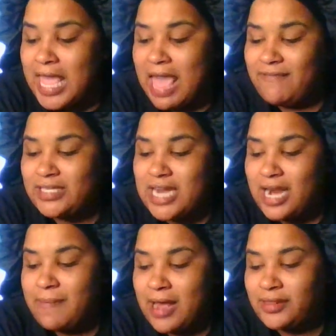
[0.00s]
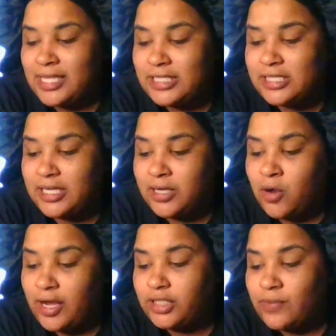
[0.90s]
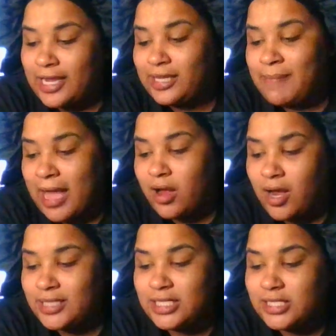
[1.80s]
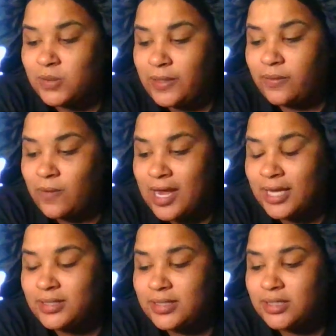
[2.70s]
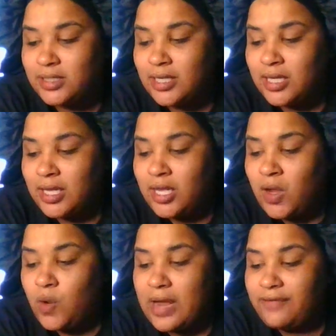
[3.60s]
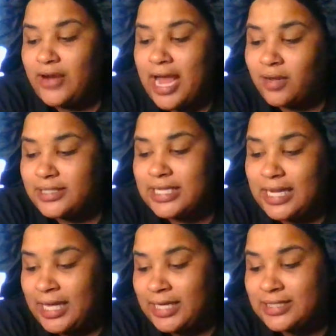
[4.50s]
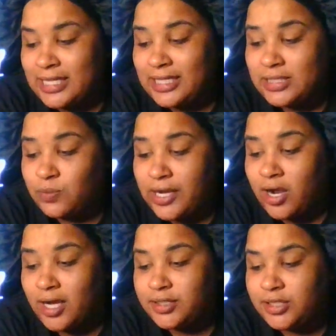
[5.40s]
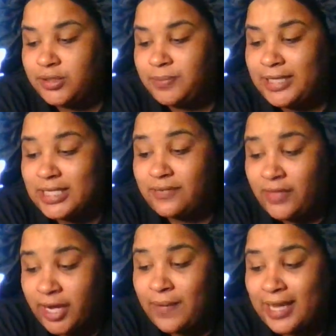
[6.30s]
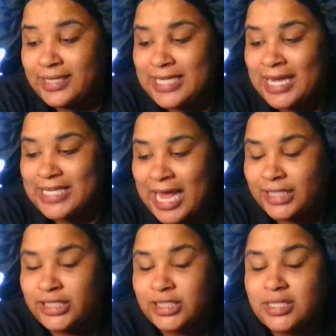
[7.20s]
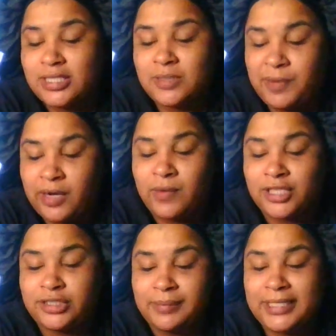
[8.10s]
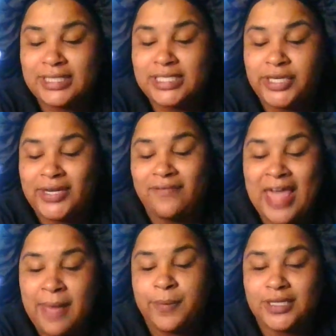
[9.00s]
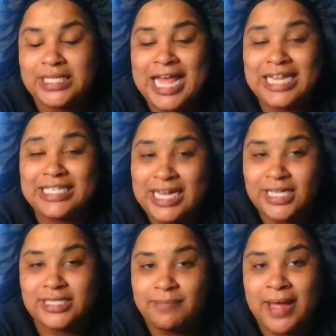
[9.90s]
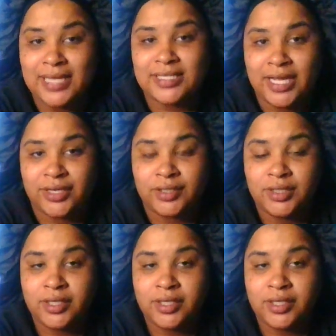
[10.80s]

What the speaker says: If it's not about this going directly back onto this Queen of Wands, whoever else it is that this went on to because of their reckless ass actions, spirit wants you to be considerate of that person. That is an innocent bystander.